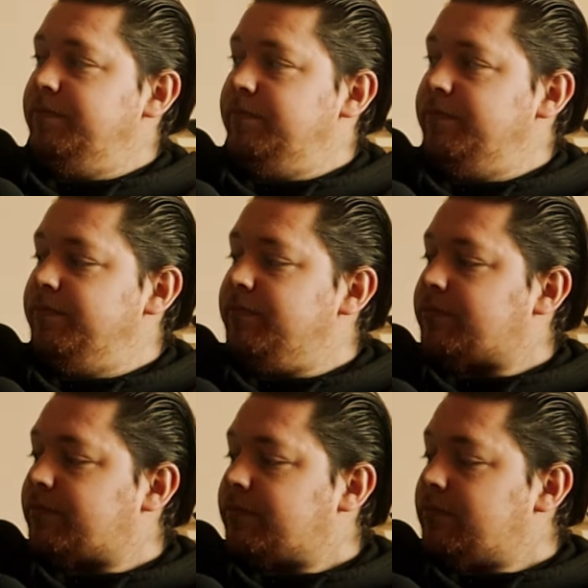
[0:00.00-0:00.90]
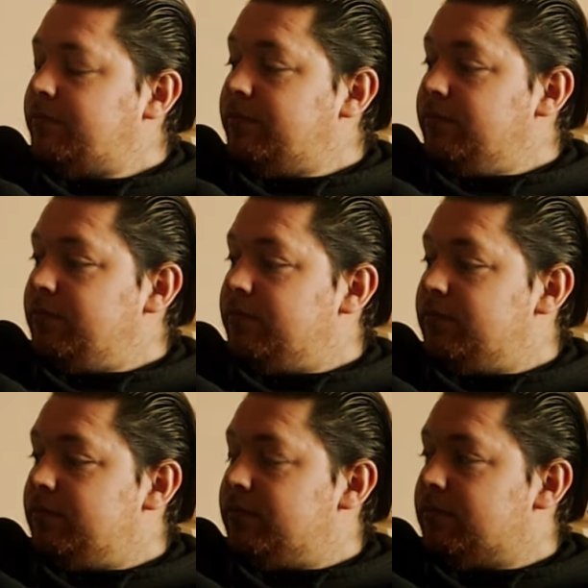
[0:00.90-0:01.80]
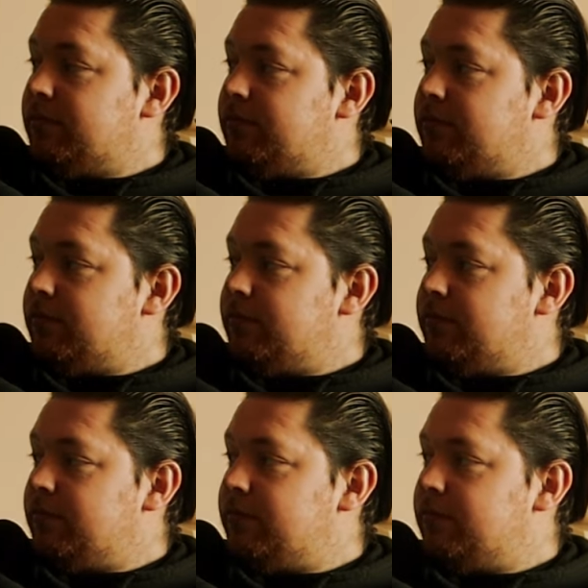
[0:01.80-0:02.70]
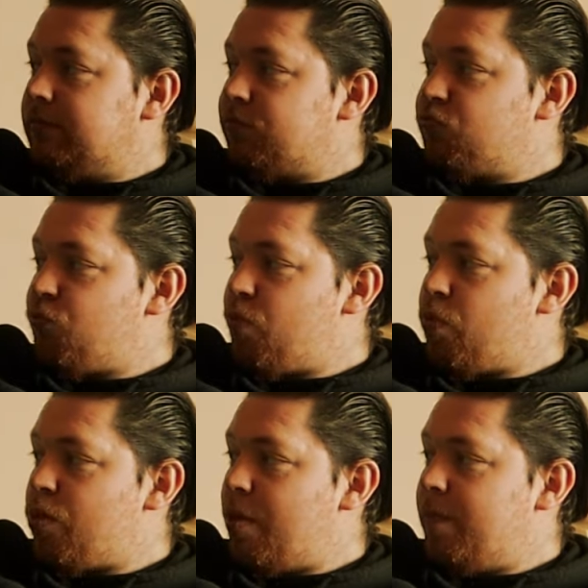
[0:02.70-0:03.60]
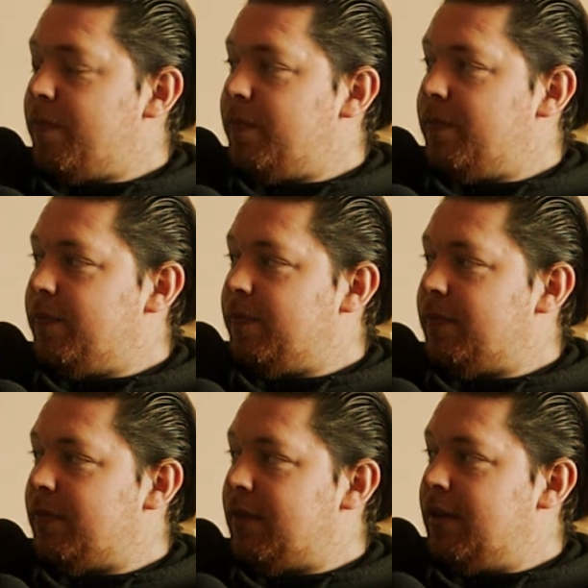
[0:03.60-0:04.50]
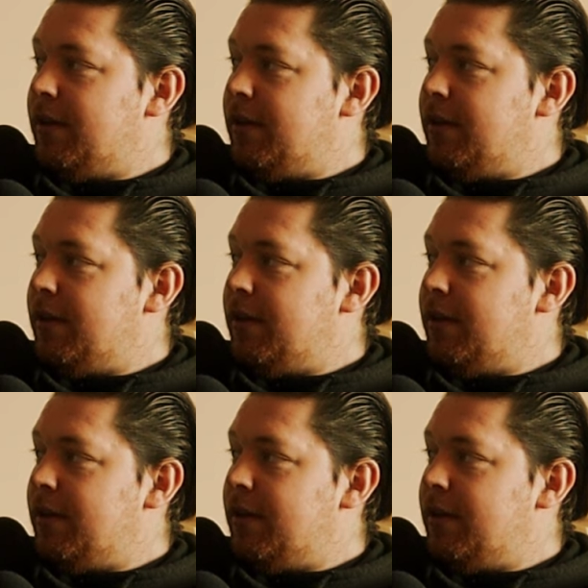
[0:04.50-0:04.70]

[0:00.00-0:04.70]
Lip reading: [no speech]